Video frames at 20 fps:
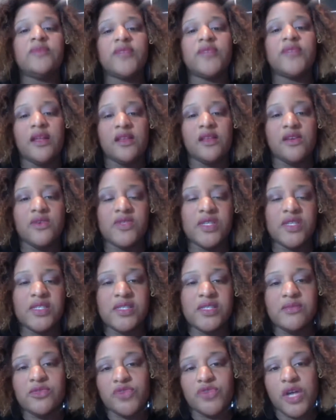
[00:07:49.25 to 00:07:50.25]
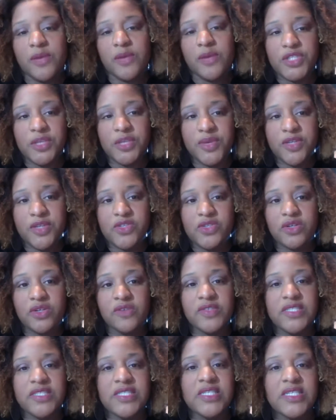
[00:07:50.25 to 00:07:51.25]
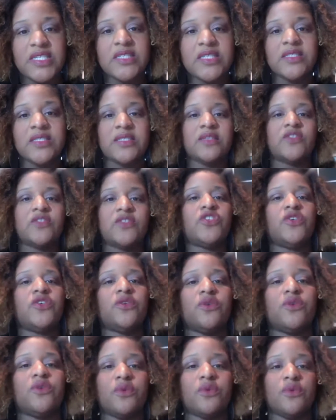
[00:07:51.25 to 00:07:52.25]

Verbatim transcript: and using some drop shipping services to